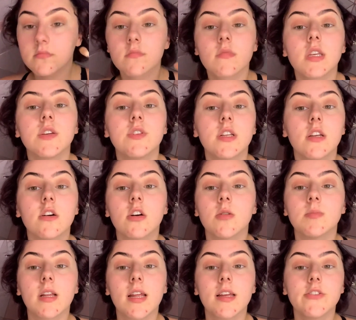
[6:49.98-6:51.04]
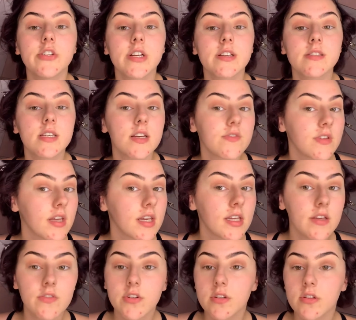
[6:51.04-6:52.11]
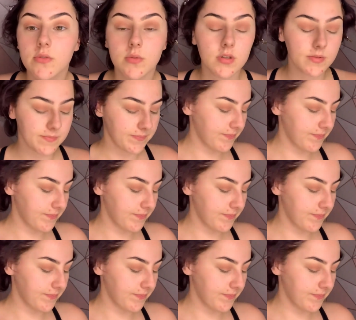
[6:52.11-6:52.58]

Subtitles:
If you look up like this, you can see if they're even as well.